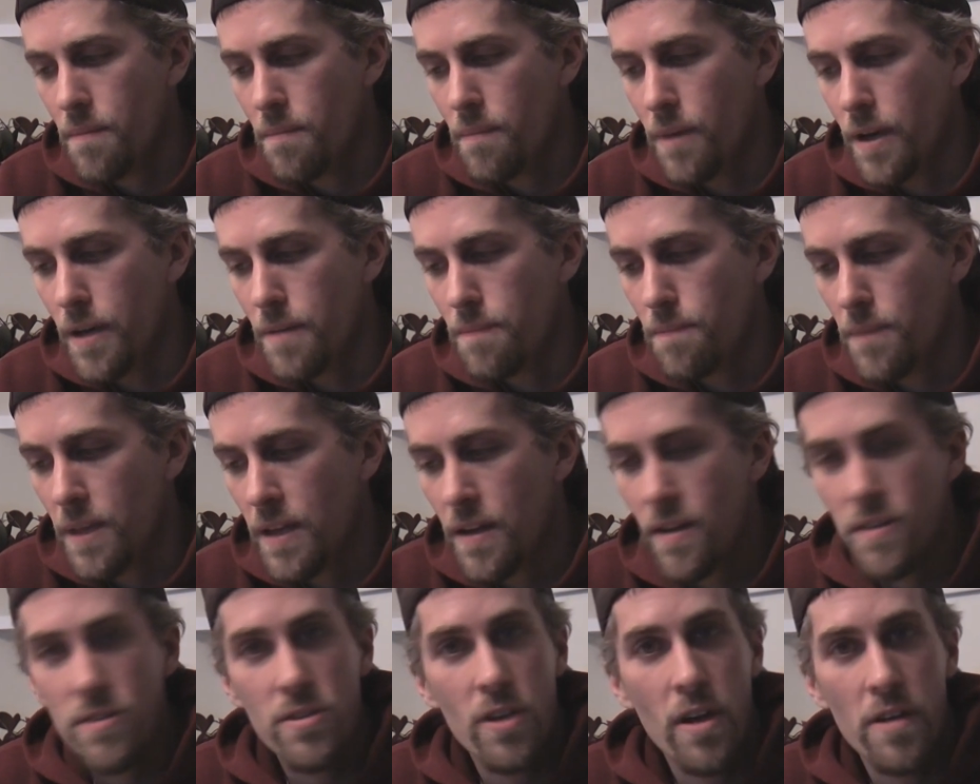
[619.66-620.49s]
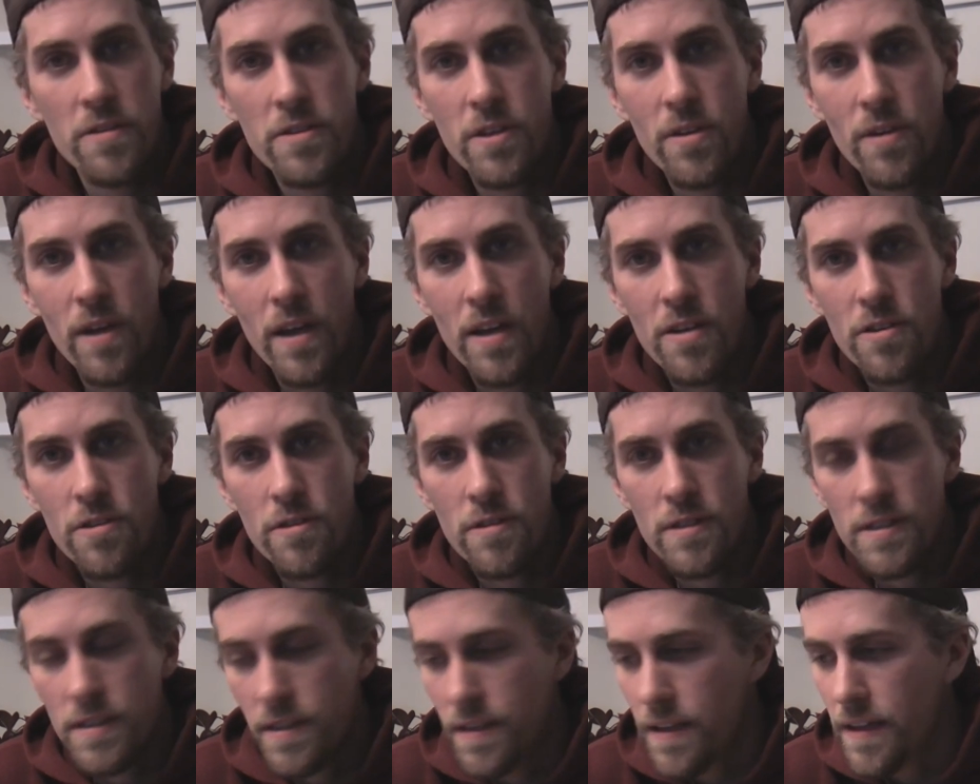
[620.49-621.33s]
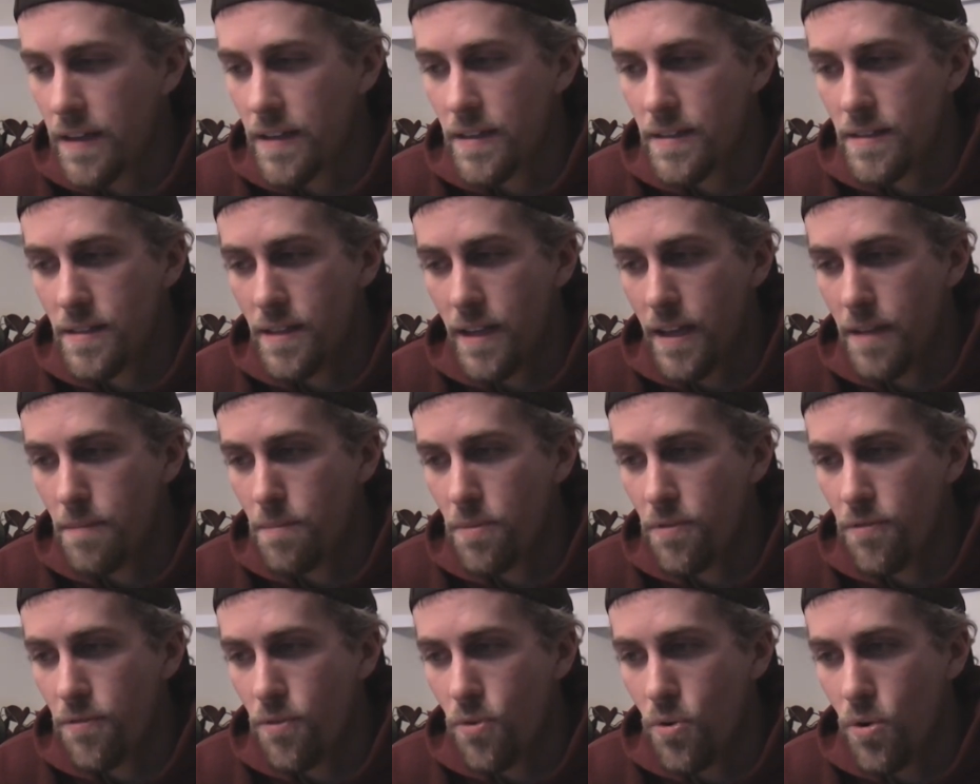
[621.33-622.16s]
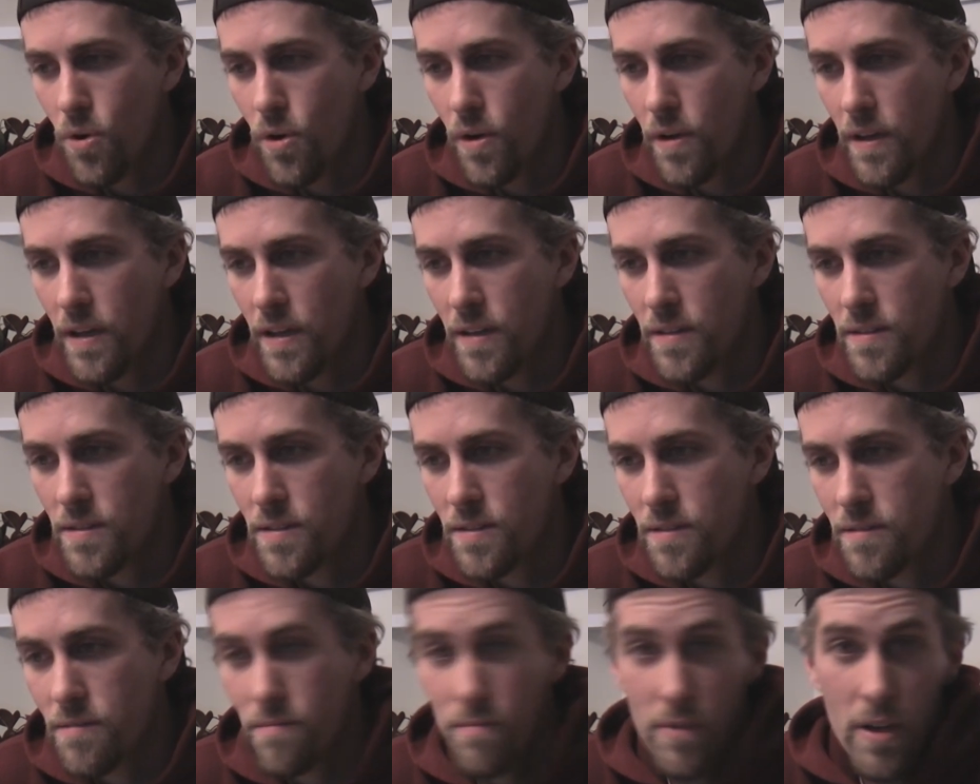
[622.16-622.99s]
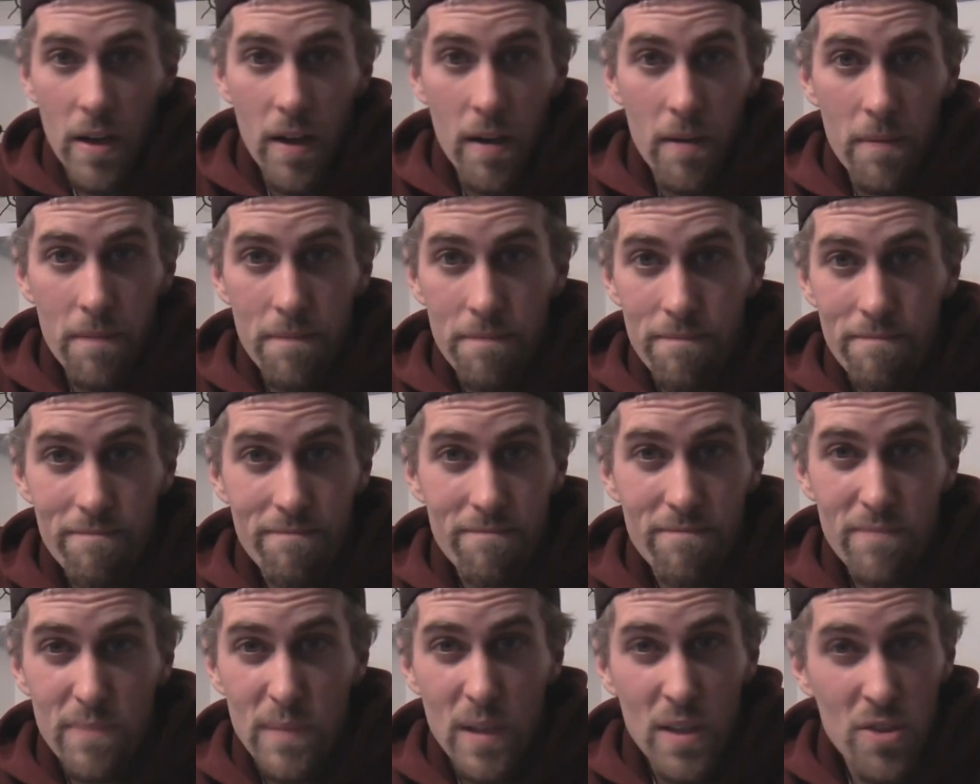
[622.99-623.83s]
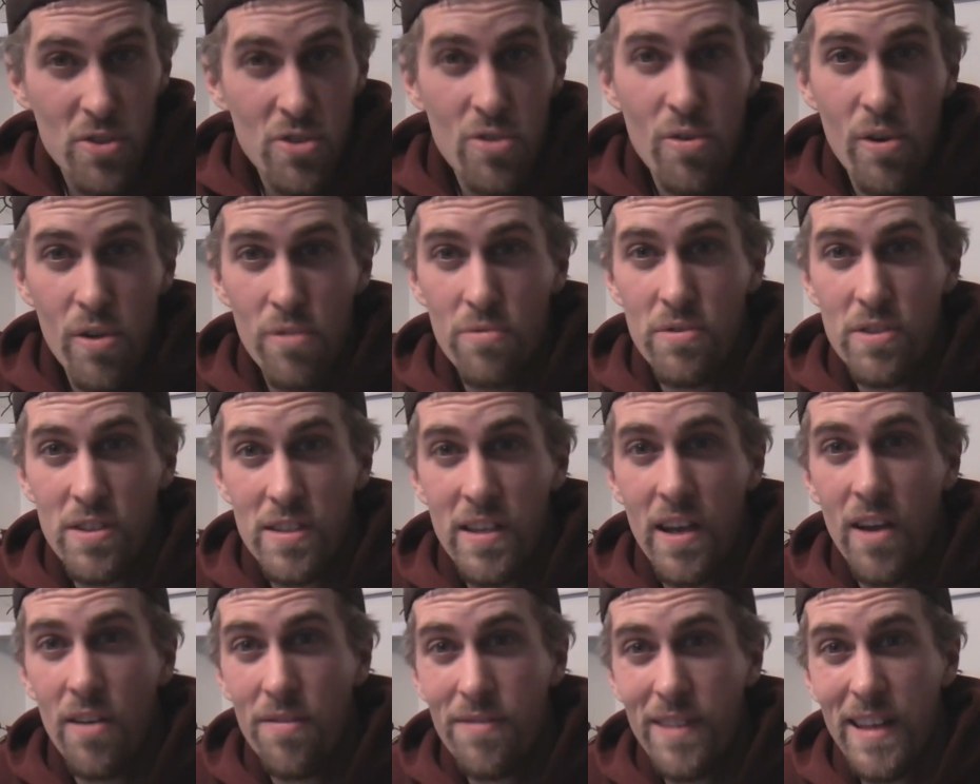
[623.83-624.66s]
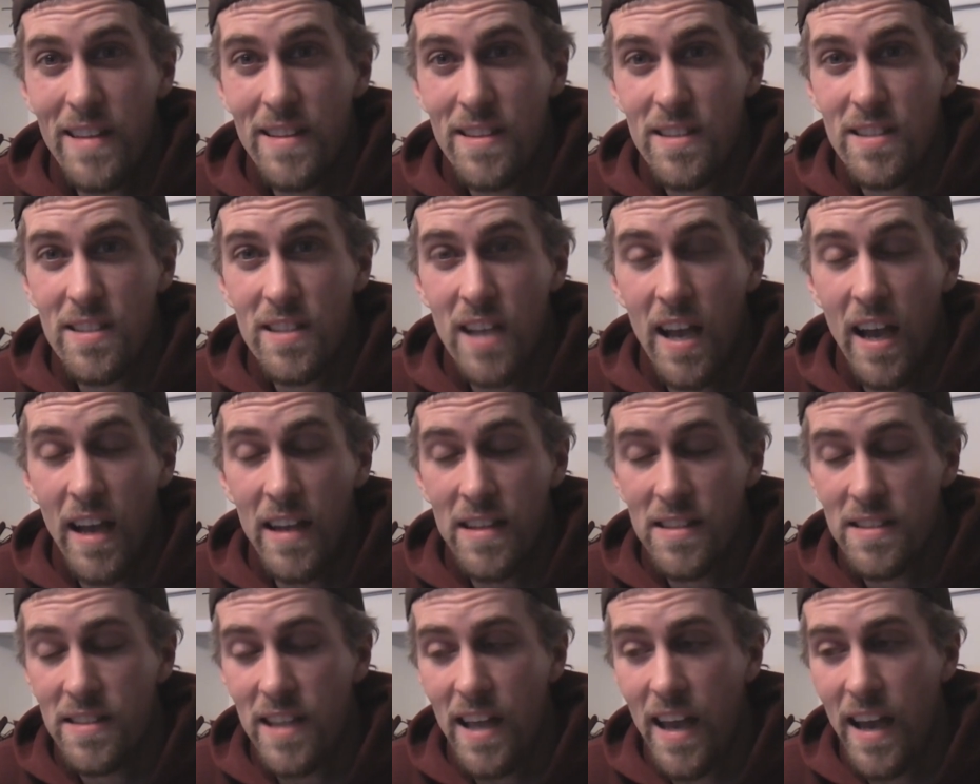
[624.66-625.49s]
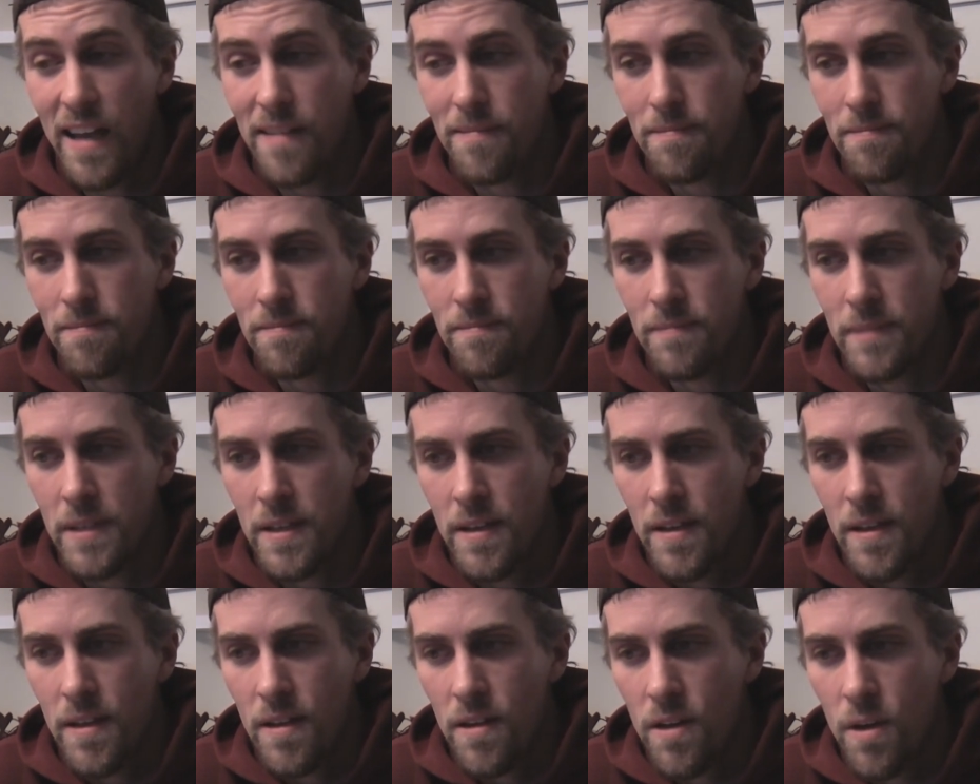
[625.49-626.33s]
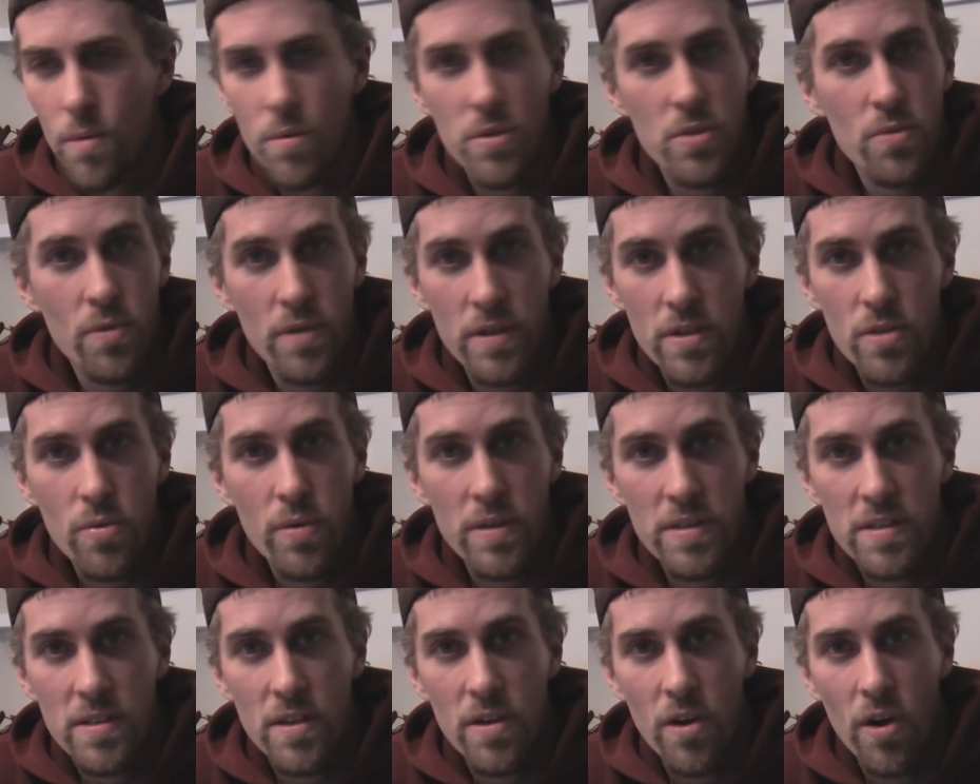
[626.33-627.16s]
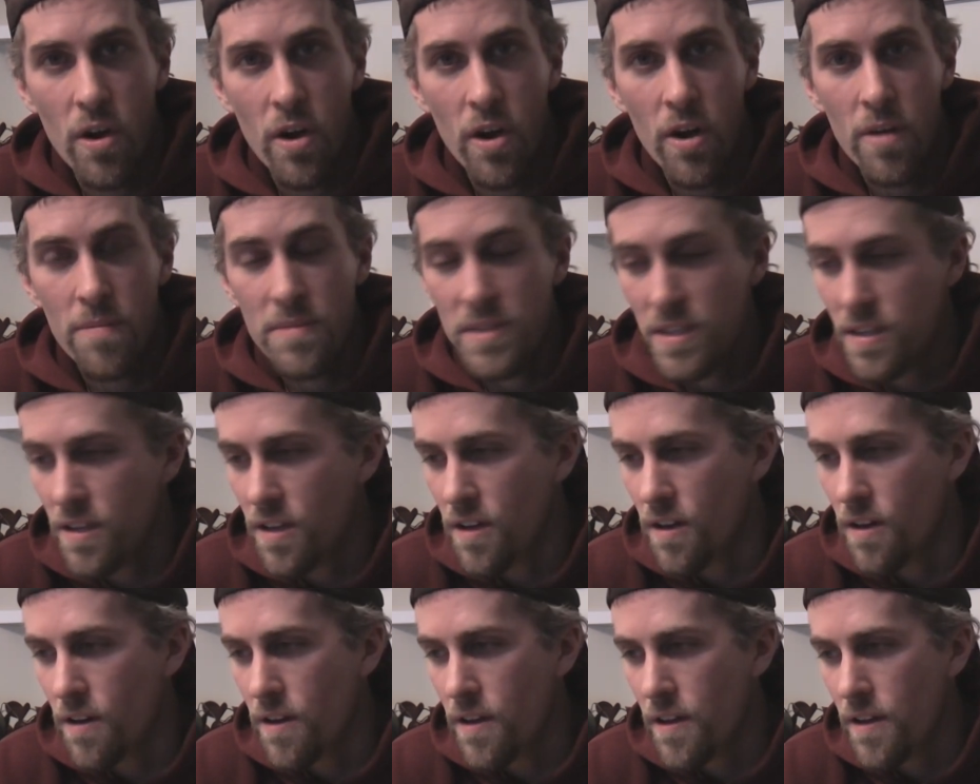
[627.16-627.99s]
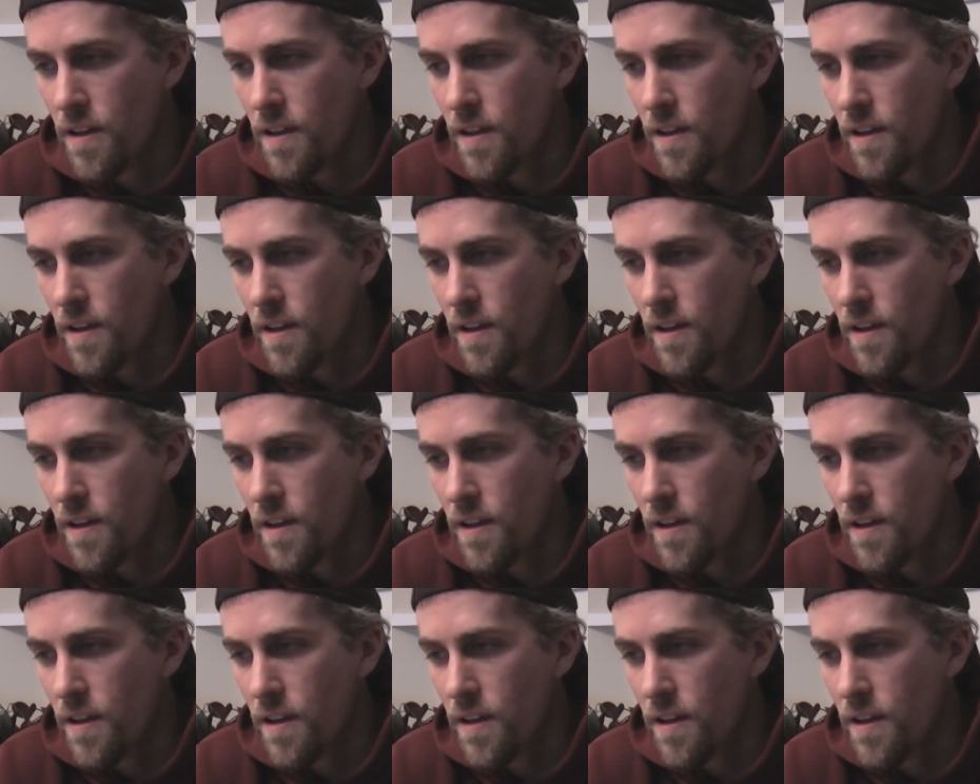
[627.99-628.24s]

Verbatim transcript: But it is all donations, and like I said before, it's, you know, it's your own self that decides that, and no one's really twisting arms here.